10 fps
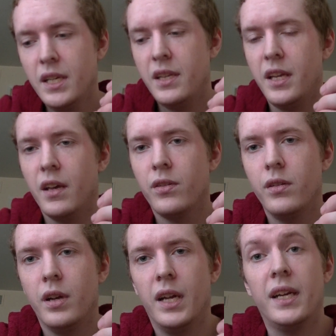The other,
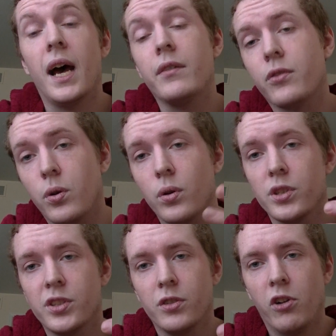and not for
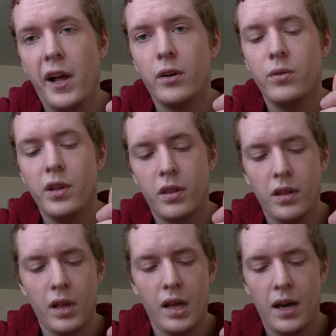horsing around with.
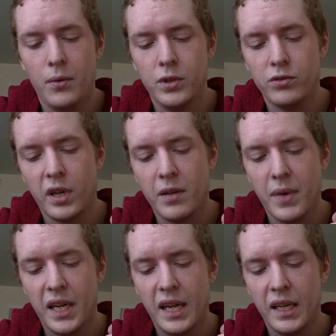I wouldn't
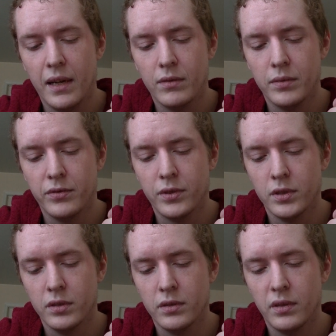recommend any of them
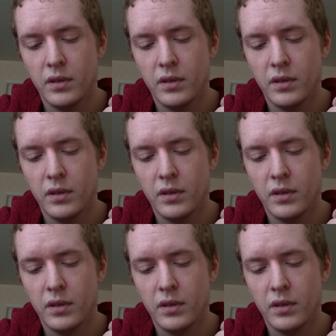for